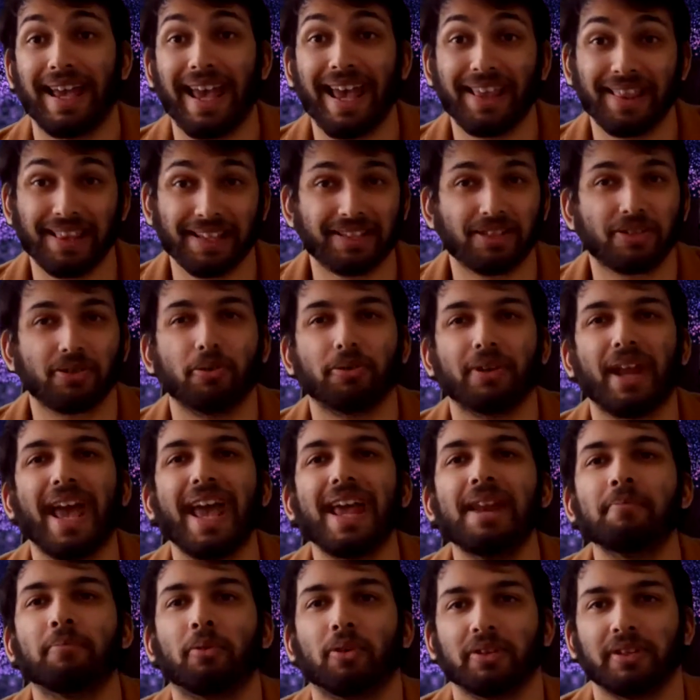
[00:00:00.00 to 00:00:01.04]
That's called
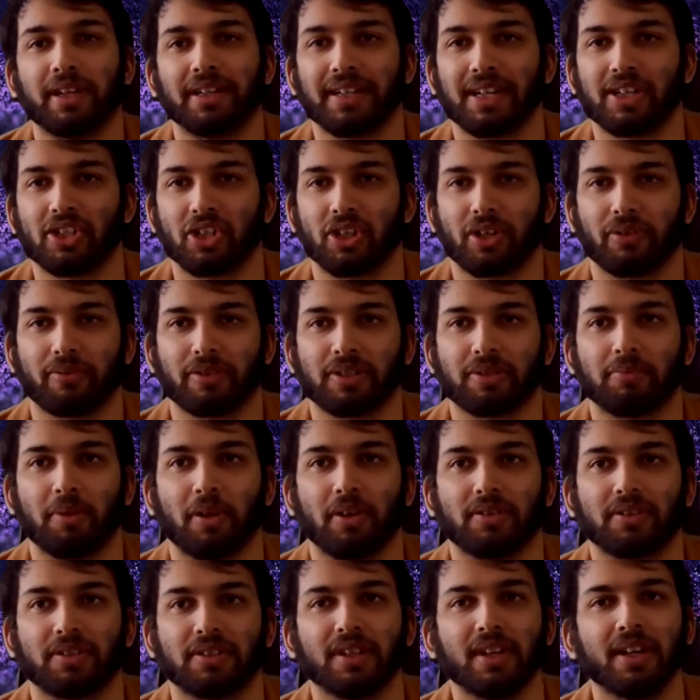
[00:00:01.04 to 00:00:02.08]
endpoint detection and
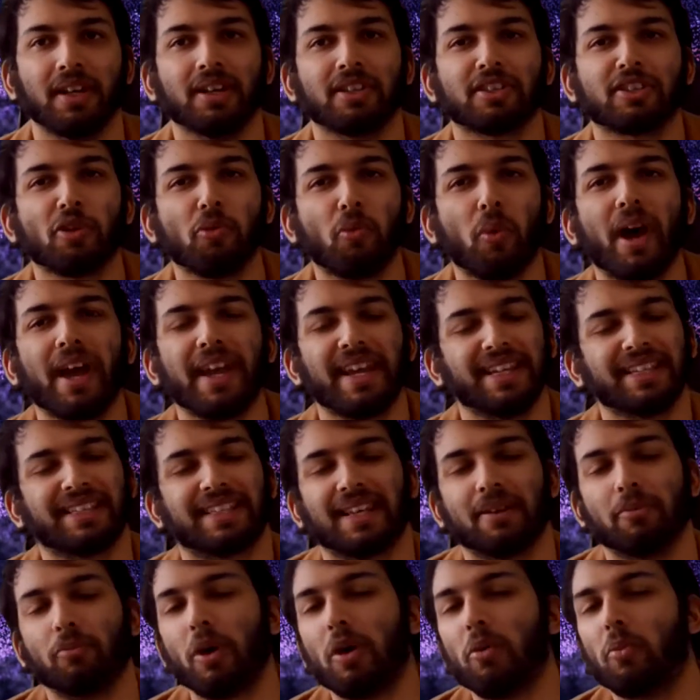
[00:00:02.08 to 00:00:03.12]
response. So why is
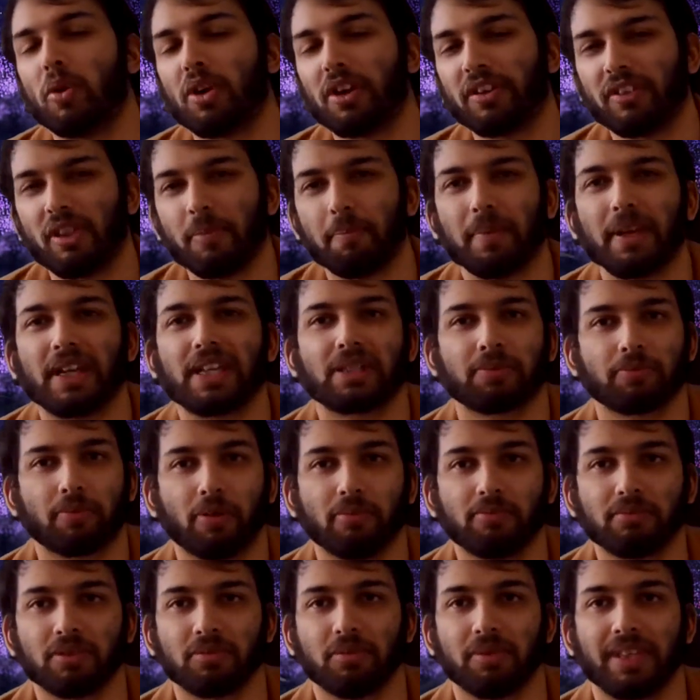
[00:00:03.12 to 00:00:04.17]
it? Well, one of the biggest
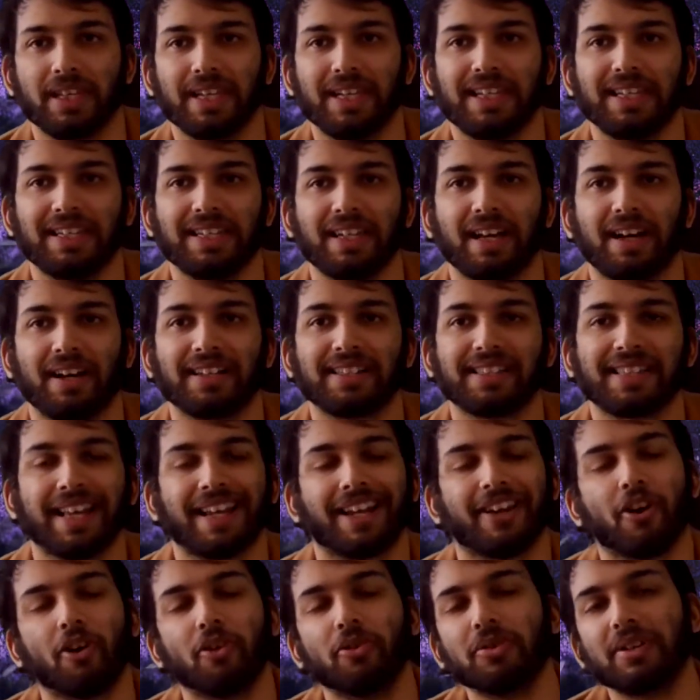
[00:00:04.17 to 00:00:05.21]
problems with EDR is
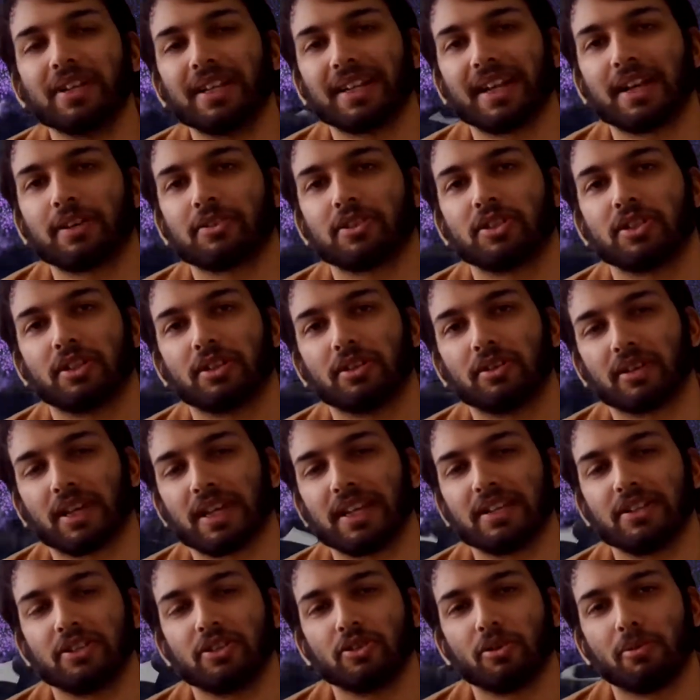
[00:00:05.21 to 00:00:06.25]
that it only allows you to look
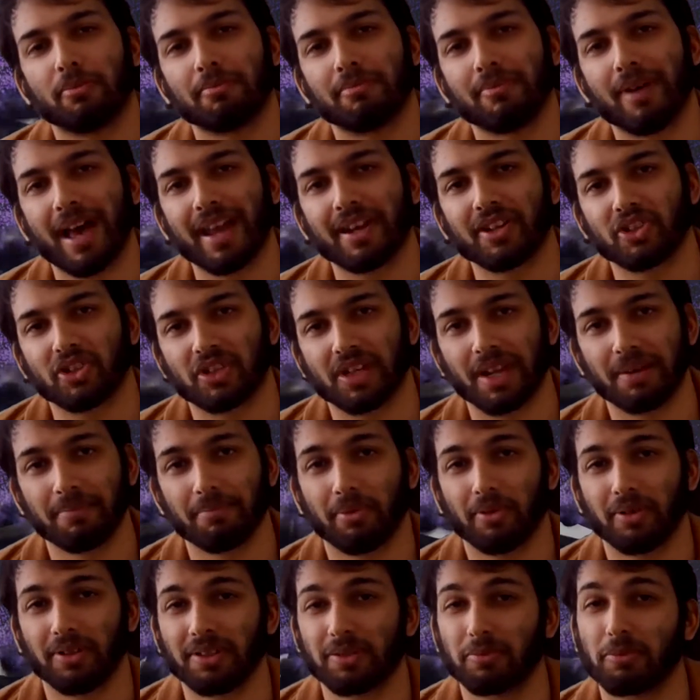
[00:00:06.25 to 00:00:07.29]
into your managed
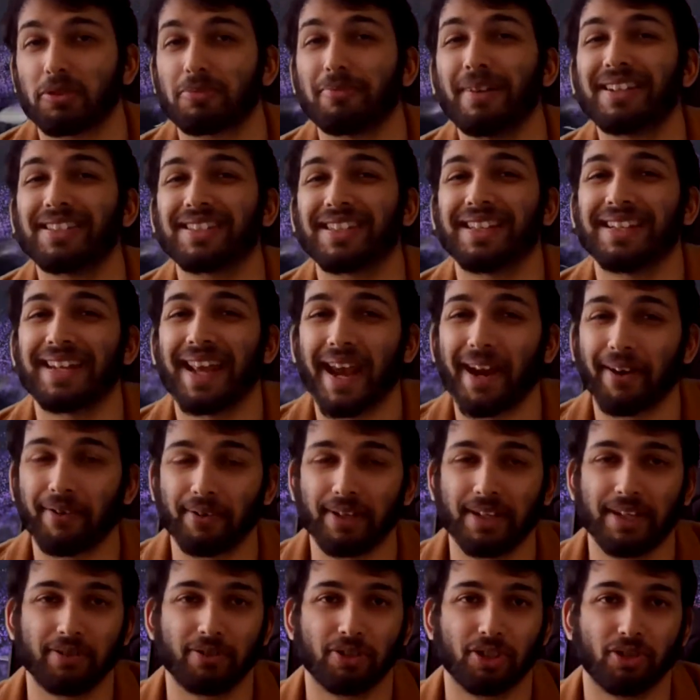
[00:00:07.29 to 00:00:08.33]
endpoints, which makes it
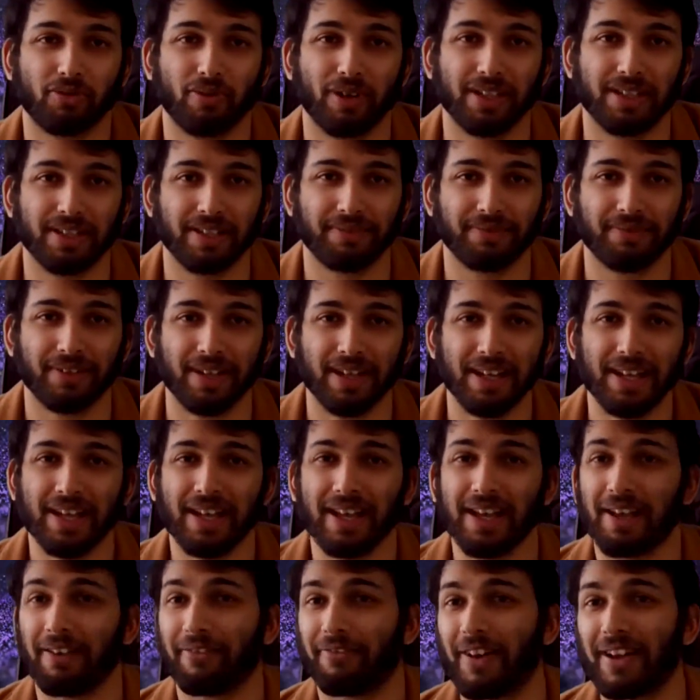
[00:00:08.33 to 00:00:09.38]
inherently restrictive.
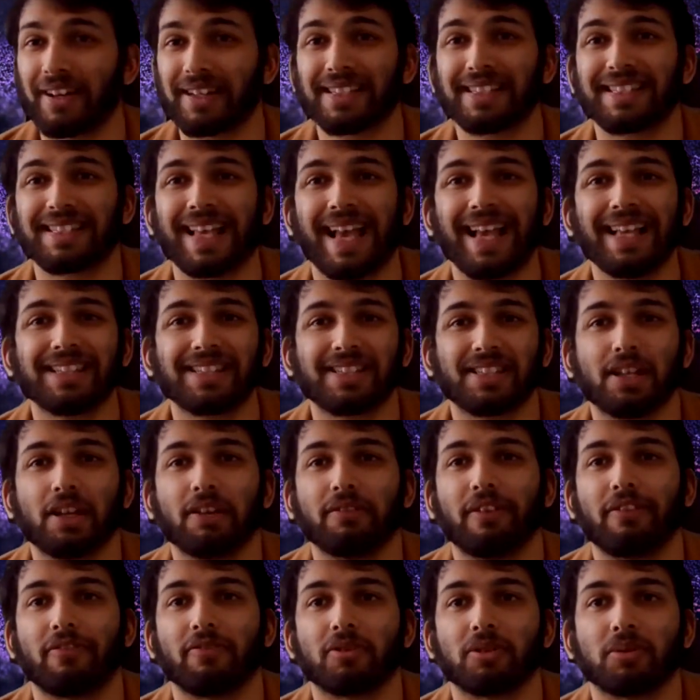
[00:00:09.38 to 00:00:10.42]
In fact, a SANS
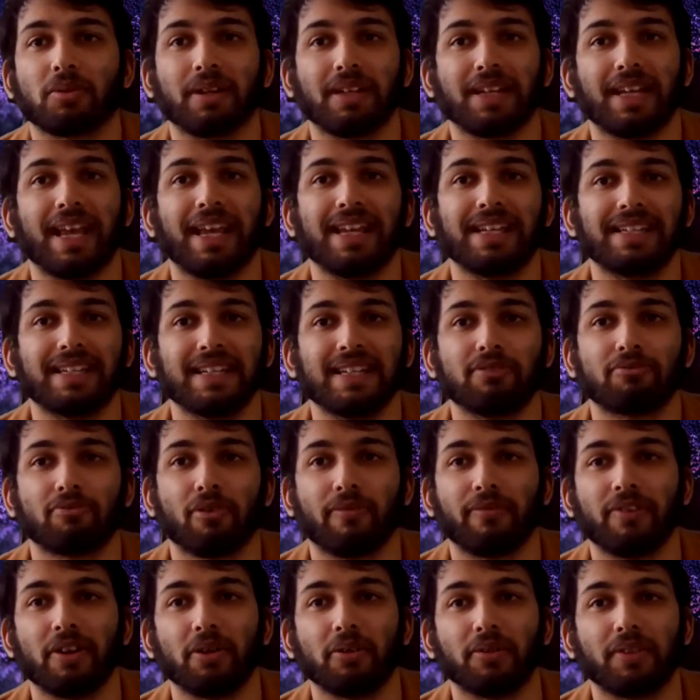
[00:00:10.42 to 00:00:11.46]
survey from 2018
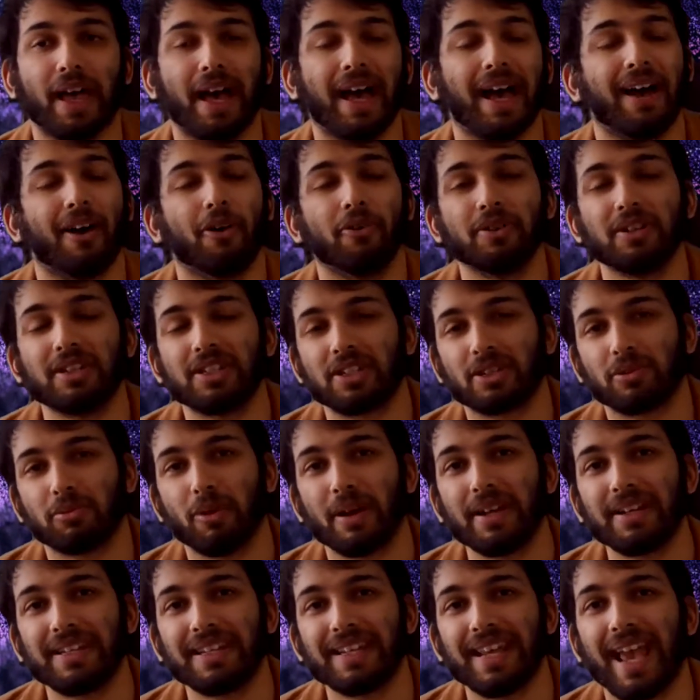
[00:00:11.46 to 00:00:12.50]
revealed that only
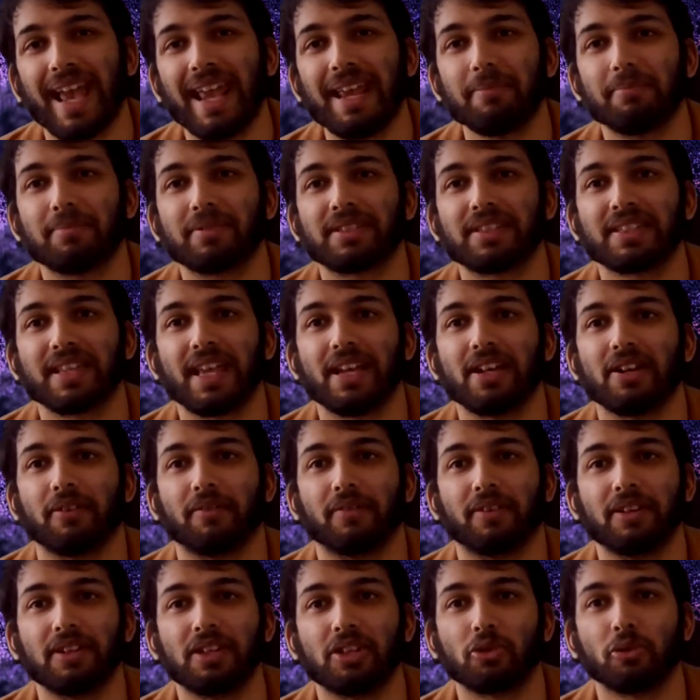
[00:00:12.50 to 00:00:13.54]
28%
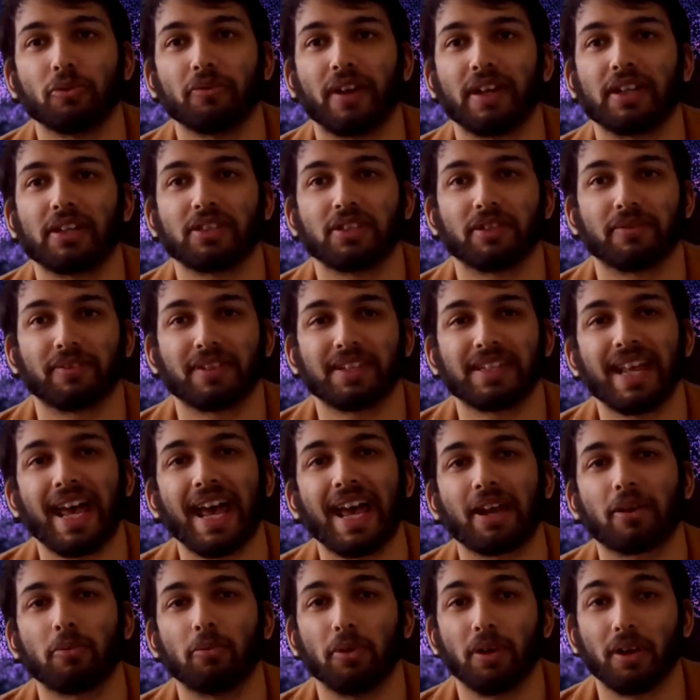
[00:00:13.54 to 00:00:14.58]
of initial vectors of
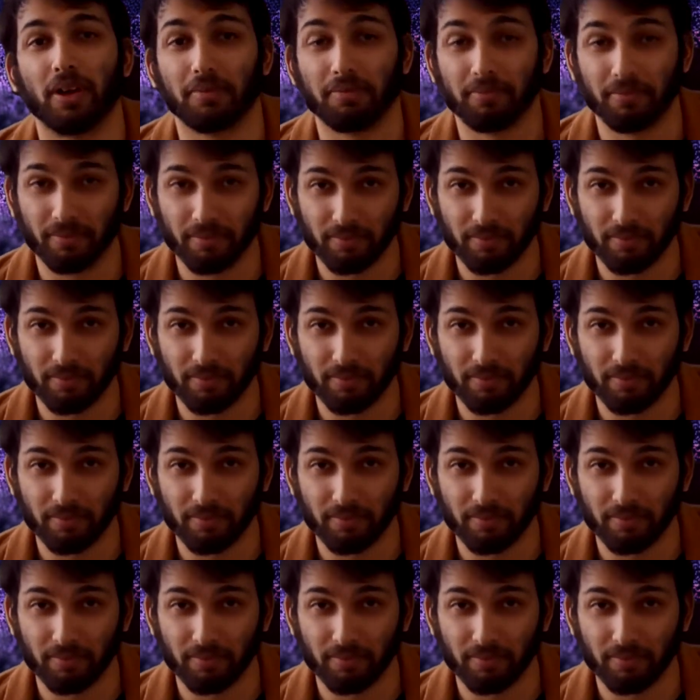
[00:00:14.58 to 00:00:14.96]
attack were